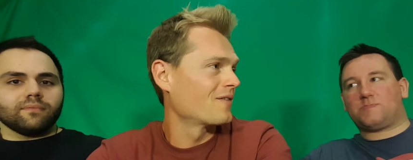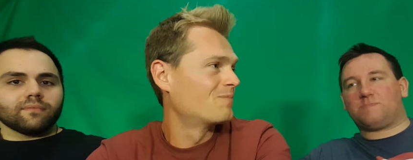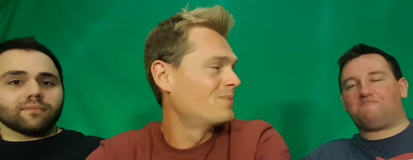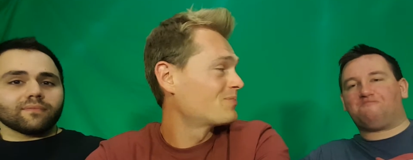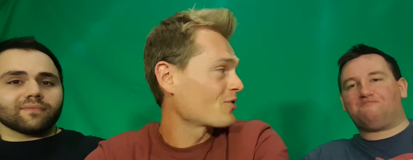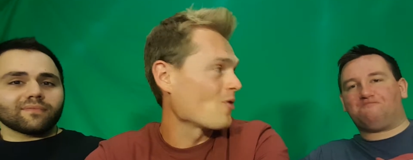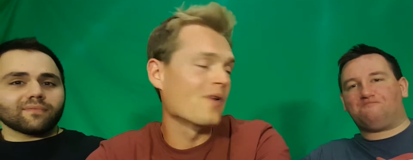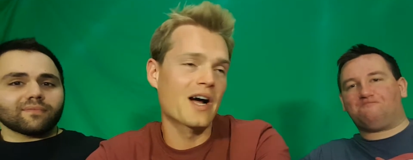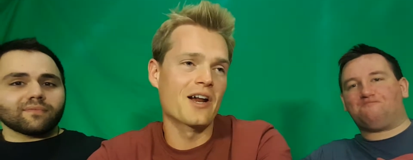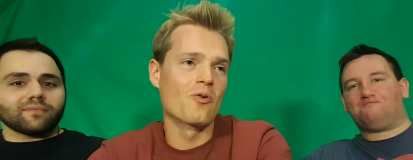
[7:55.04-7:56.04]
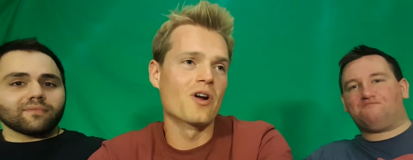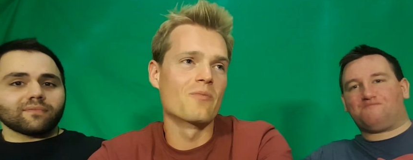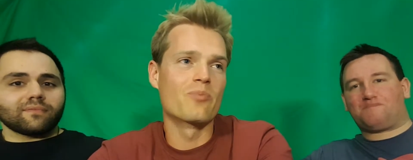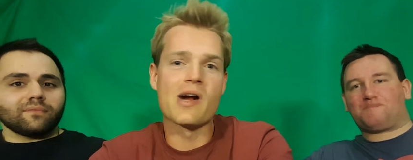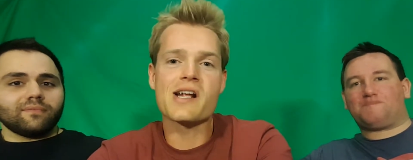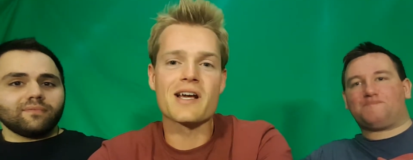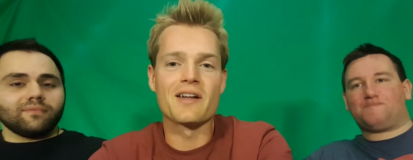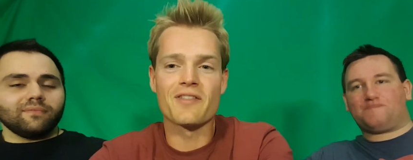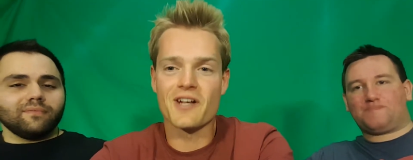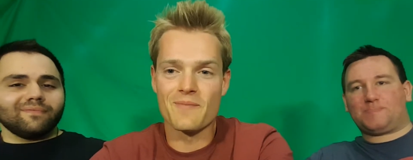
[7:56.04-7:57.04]
Speaker 1: to throw. I didn't want to break
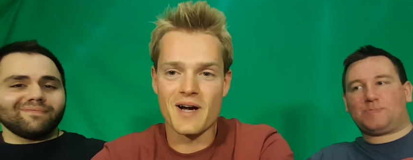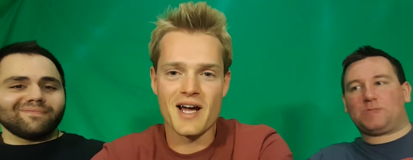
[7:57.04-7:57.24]
anything in my